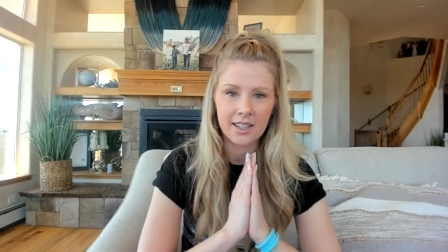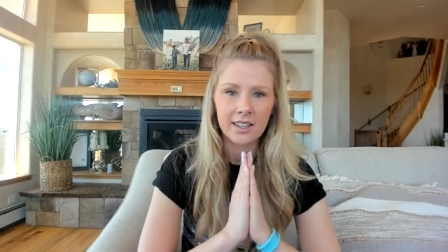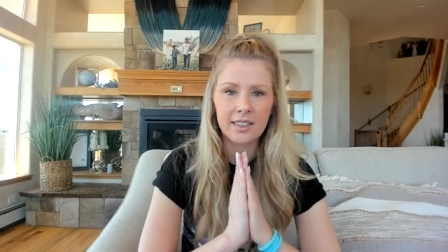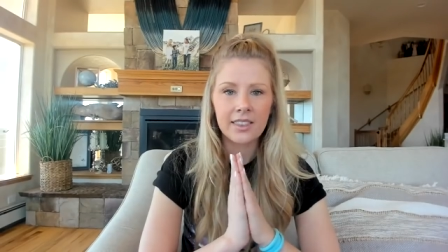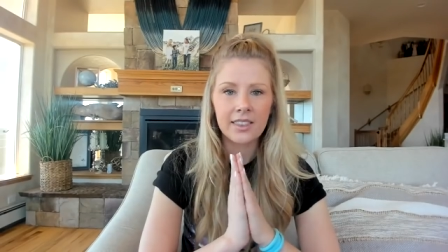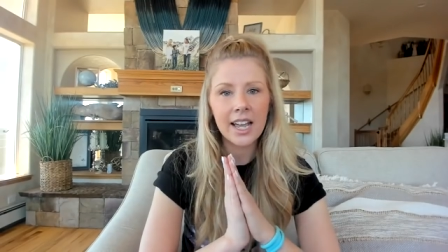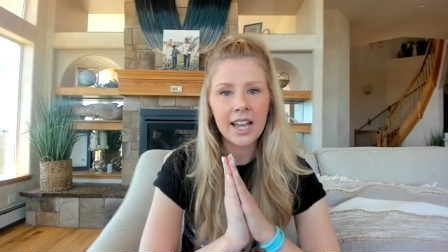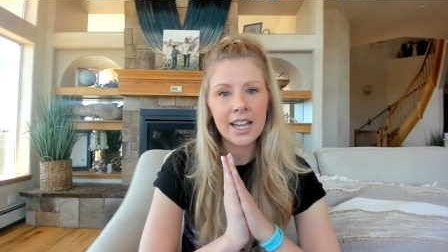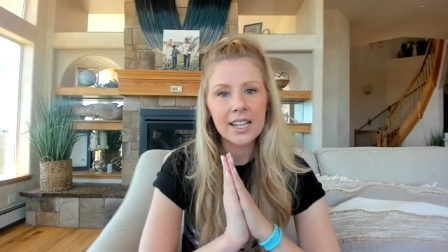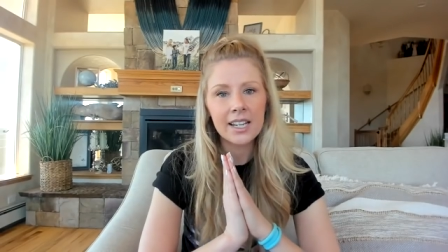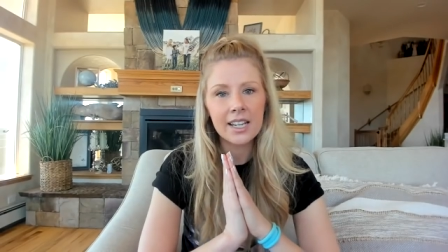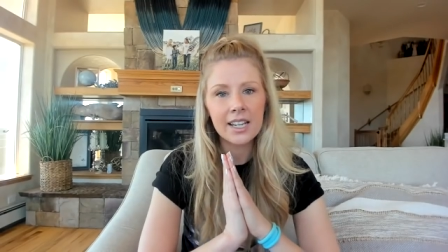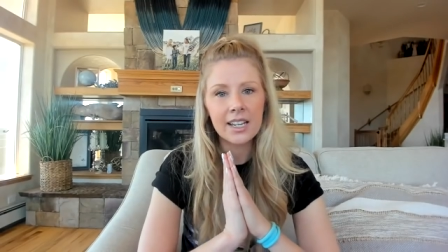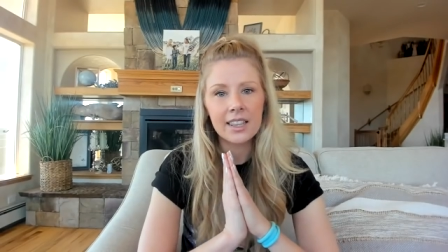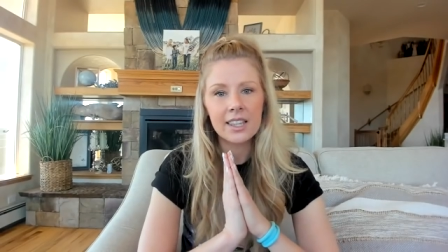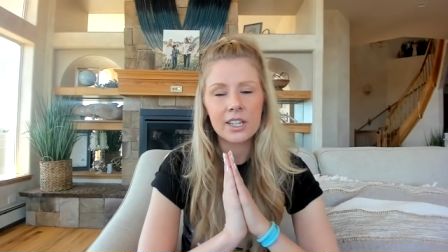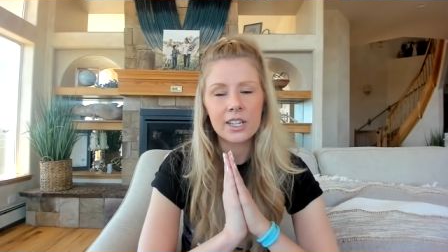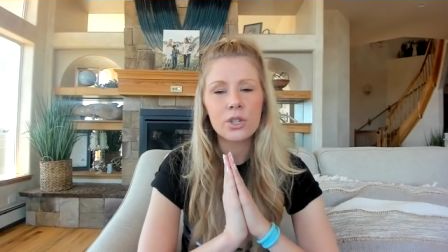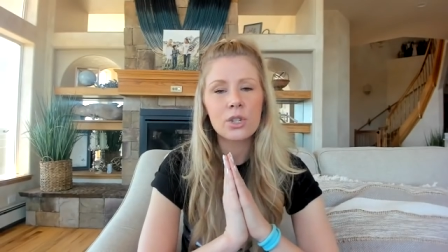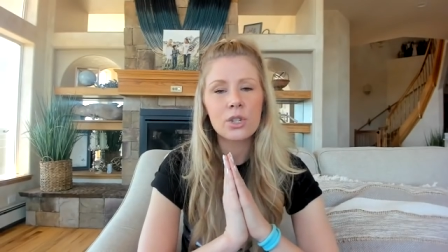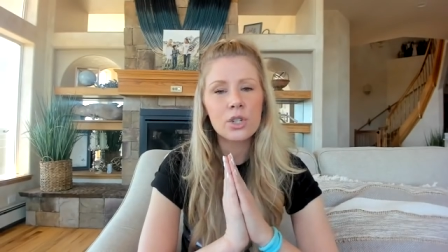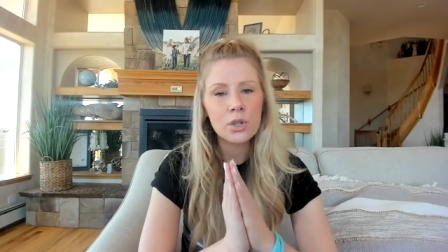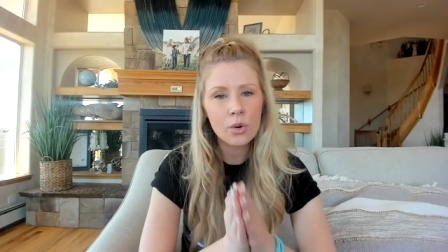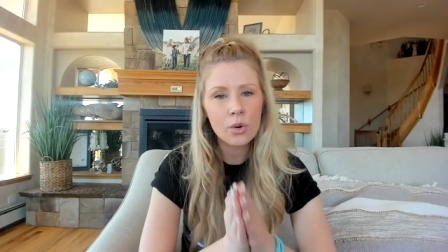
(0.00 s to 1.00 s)
that
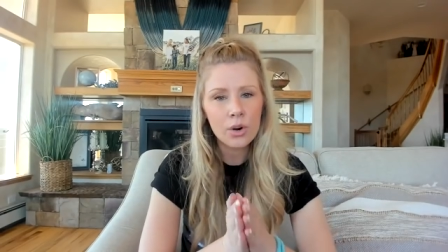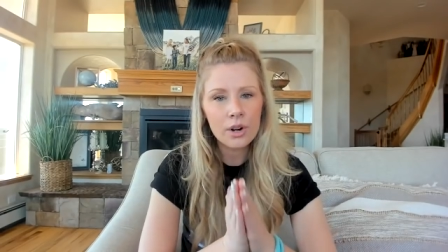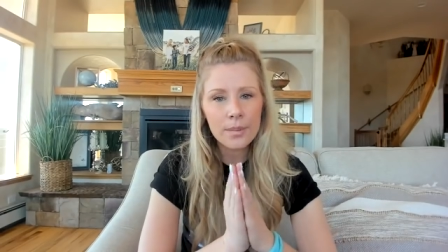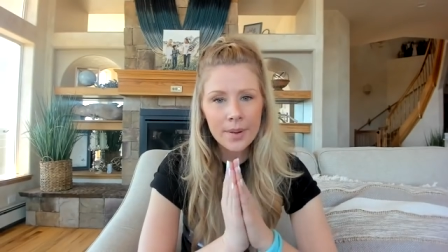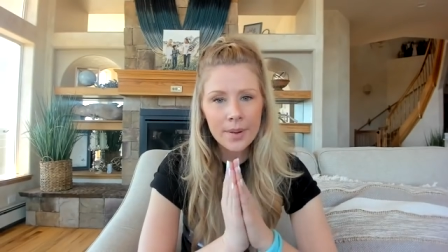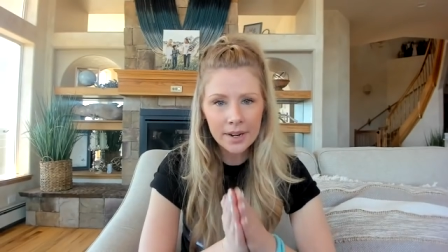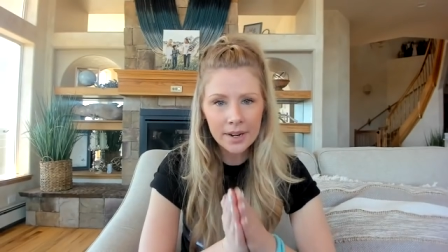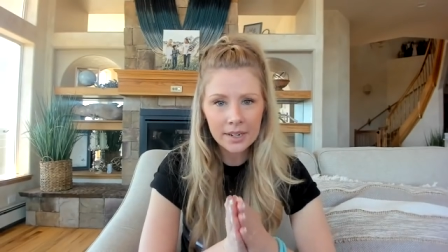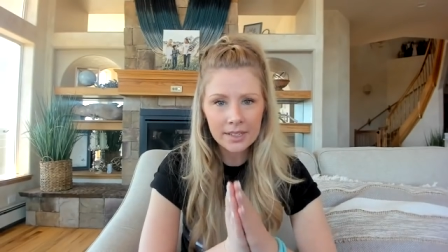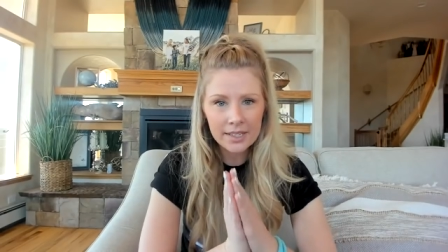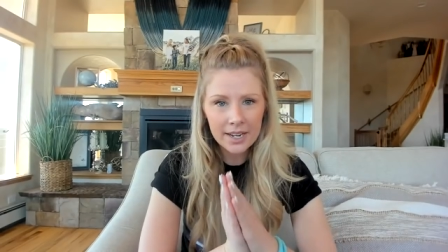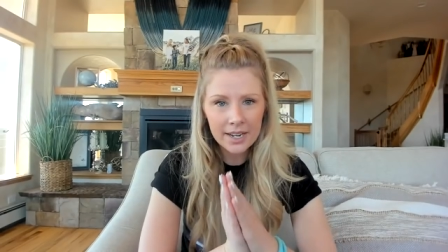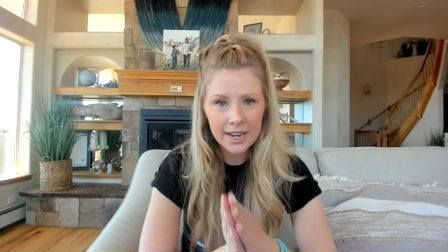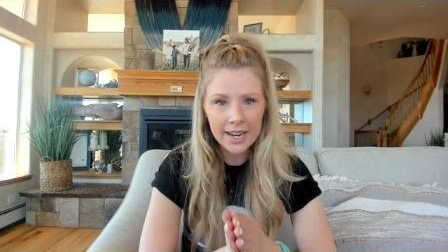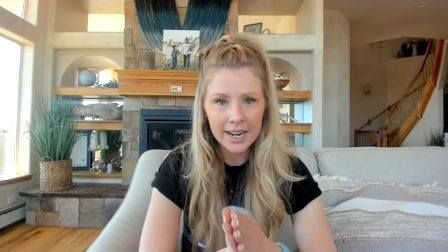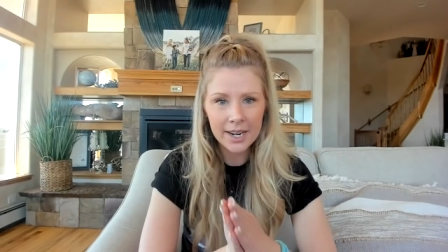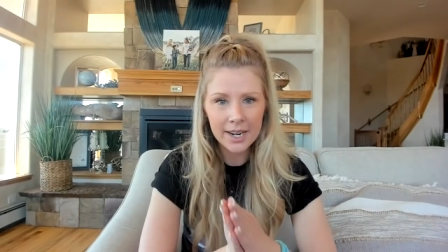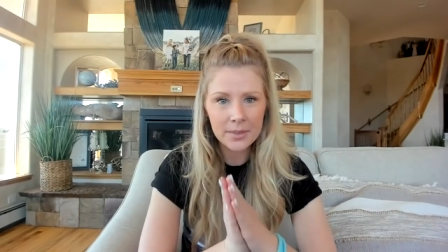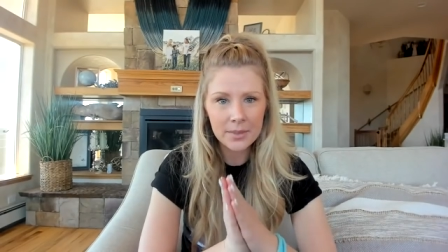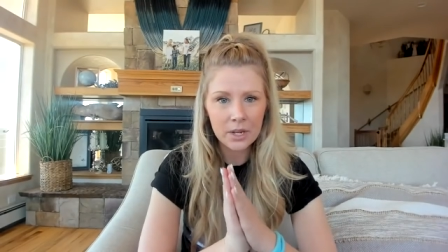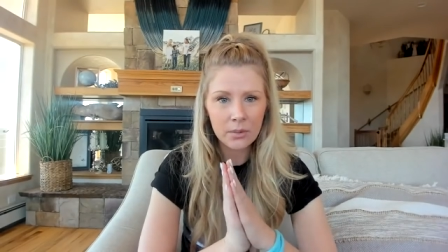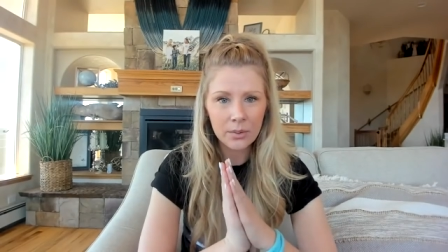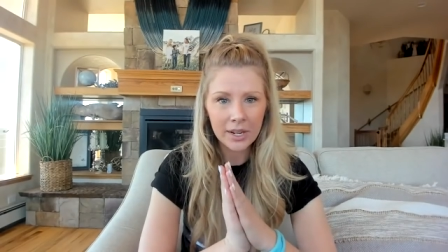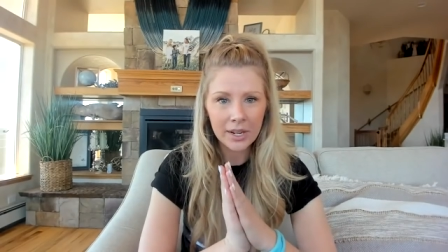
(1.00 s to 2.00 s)
this short amount of
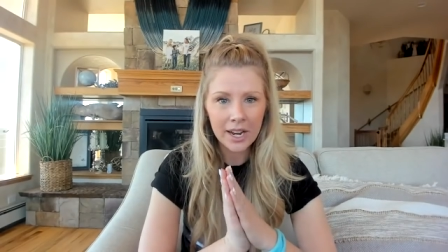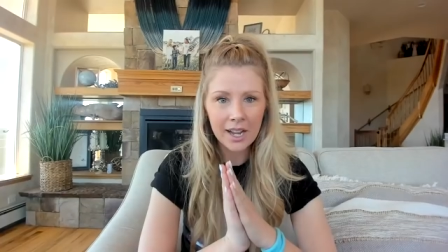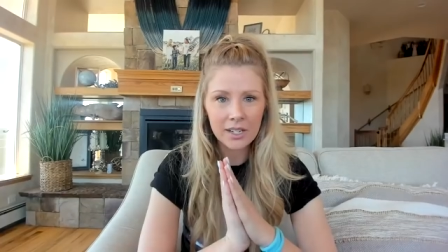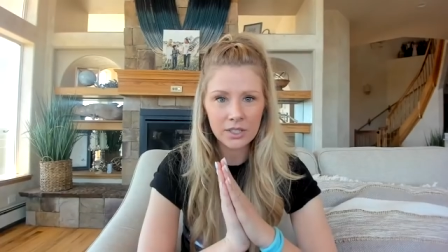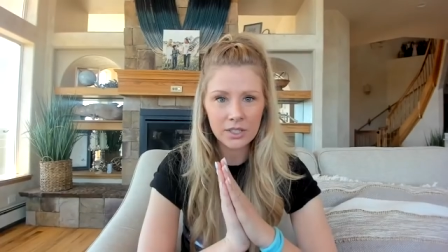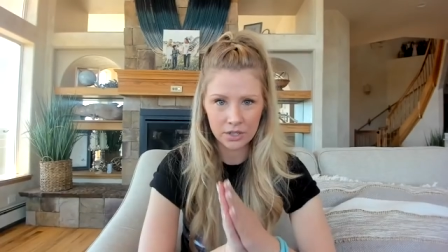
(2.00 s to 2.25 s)
time that we got